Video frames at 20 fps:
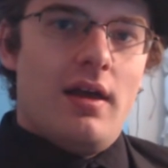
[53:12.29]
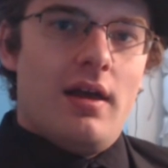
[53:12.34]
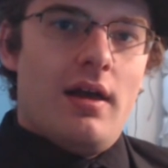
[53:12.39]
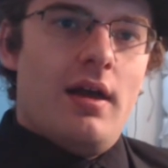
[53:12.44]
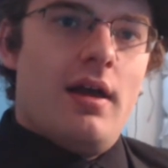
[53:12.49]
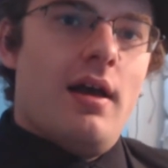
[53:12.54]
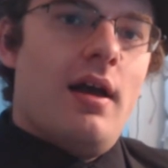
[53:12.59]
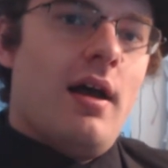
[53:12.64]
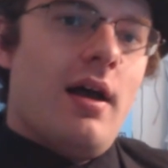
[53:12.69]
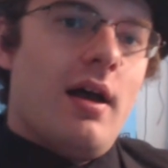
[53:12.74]

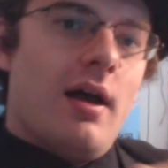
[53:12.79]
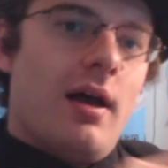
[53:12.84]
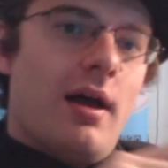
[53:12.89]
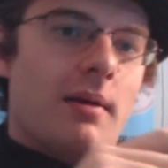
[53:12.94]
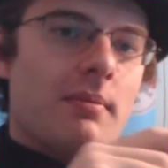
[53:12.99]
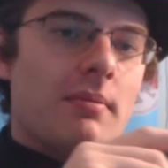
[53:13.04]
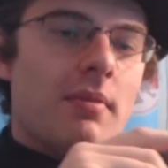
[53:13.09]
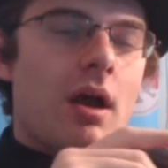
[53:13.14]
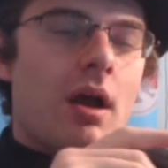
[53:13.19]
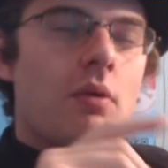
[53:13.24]

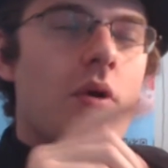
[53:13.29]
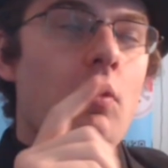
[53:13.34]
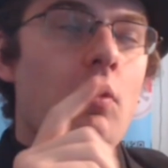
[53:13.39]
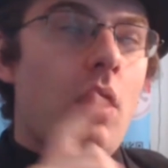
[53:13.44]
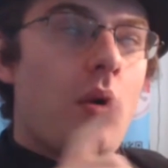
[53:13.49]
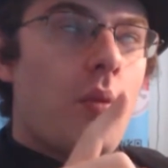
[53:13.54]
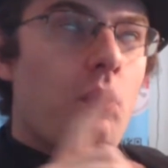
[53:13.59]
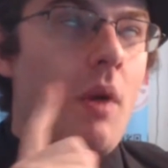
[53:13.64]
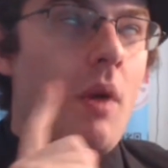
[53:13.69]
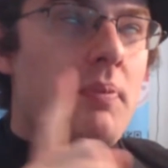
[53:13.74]

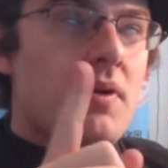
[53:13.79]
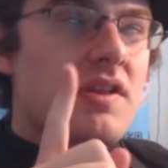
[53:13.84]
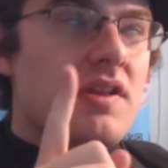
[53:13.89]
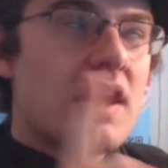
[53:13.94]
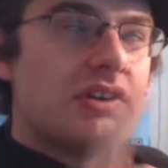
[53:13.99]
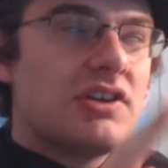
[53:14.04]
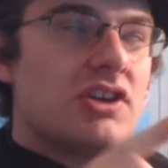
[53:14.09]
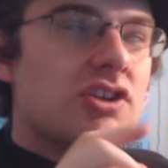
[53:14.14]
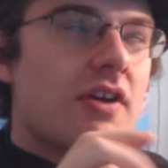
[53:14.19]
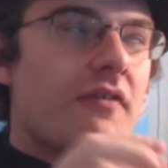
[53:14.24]
What
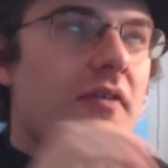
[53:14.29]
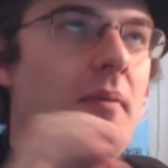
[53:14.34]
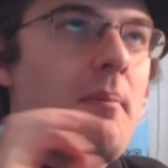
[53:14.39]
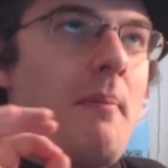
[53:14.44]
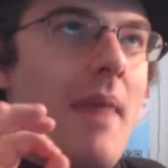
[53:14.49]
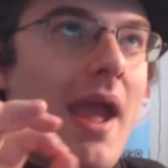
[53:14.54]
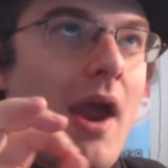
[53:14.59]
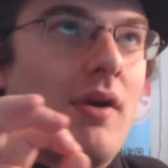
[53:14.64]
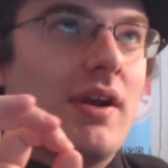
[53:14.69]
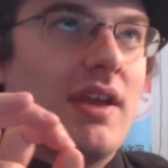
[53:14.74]
percentage of
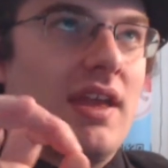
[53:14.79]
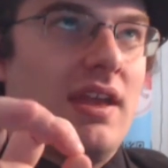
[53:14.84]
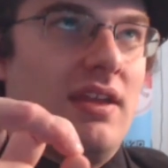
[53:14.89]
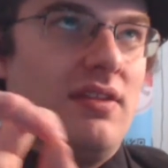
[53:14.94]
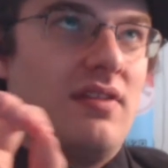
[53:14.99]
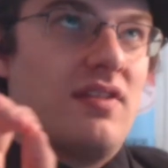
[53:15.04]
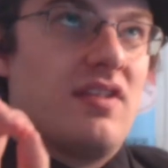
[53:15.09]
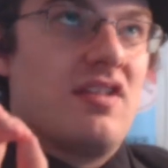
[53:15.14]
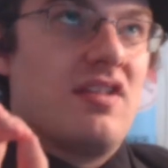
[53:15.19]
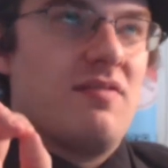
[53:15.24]

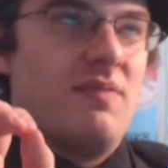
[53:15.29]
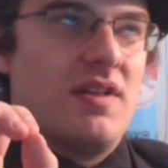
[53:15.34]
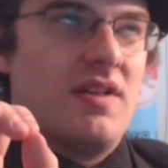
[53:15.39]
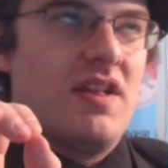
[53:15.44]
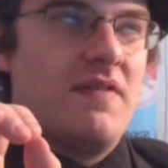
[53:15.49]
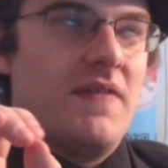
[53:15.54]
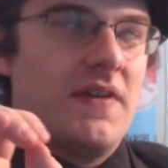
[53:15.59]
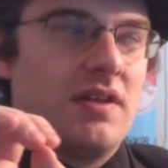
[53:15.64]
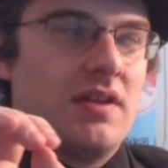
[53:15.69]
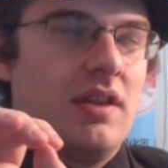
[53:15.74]
Americans
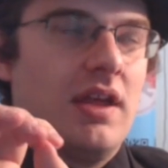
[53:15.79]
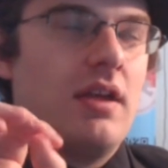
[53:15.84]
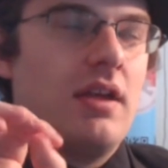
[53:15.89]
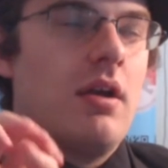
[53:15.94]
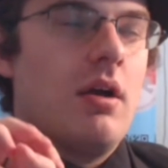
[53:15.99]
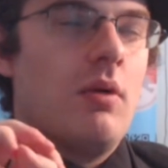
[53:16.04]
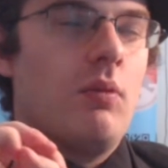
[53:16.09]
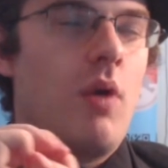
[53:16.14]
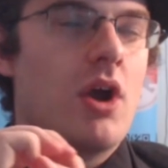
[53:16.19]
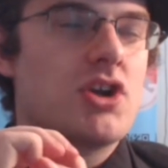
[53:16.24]
specifically
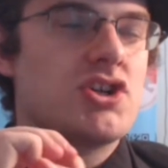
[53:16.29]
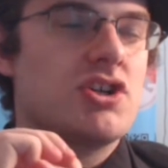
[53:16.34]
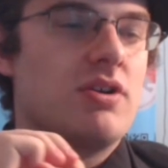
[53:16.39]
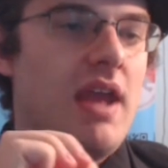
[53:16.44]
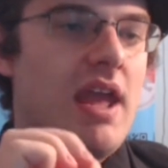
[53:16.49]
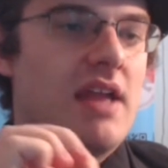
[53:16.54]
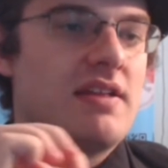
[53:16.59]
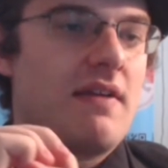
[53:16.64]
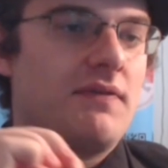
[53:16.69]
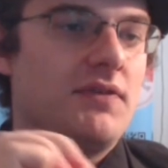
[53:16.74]
wash their
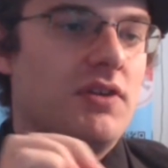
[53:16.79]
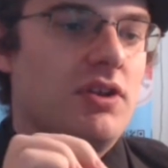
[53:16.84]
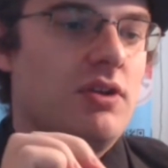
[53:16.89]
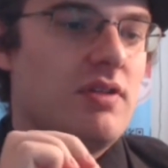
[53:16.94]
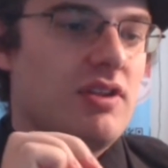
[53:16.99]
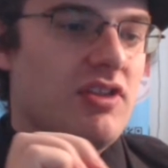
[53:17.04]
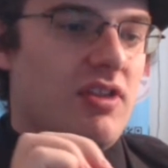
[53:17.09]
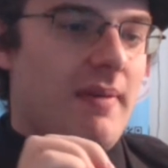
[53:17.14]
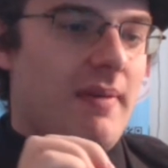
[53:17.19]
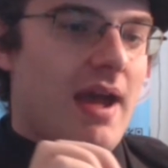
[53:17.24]
hands after
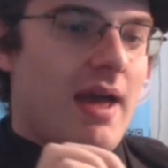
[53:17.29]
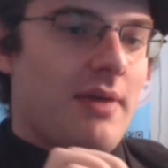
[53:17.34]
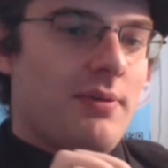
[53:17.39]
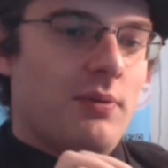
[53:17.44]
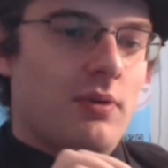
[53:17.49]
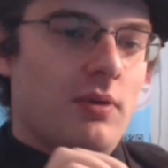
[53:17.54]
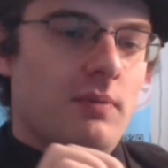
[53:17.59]
using the bathroom?